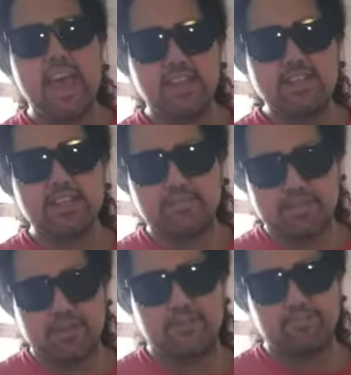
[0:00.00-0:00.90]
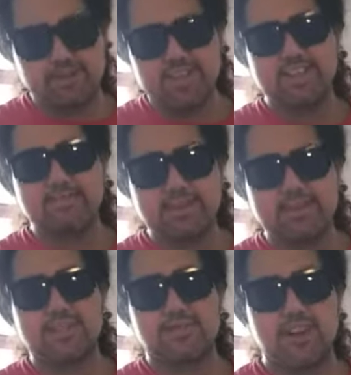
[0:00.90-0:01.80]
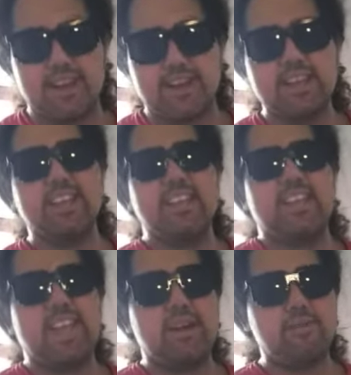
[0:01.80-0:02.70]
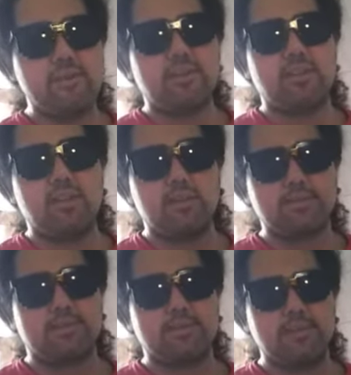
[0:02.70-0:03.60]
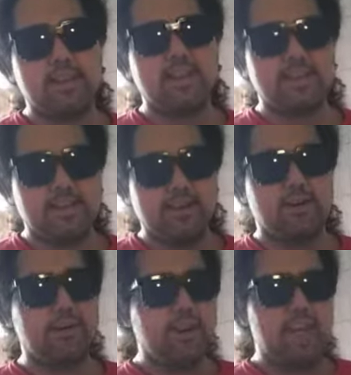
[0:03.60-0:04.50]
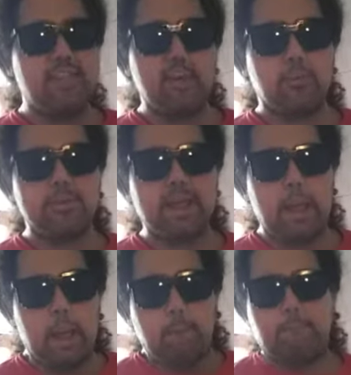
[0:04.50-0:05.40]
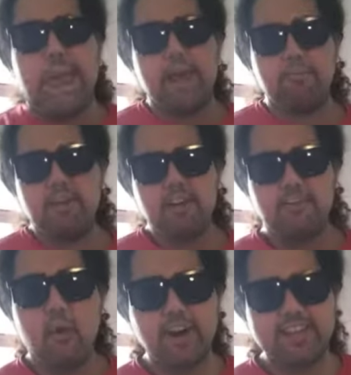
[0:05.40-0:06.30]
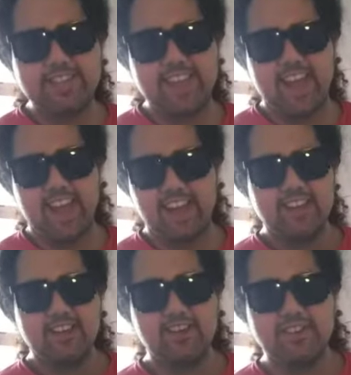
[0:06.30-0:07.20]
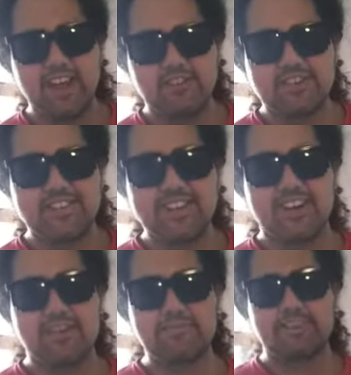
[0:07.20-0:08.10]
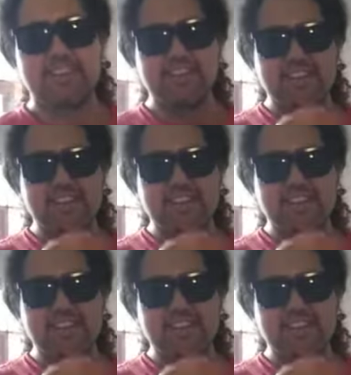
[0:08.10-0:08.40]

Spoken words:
you just pretend to be his friend, you get real close with him, you know, and then one day, BAM! Fork in the eye! He'll never see it coming.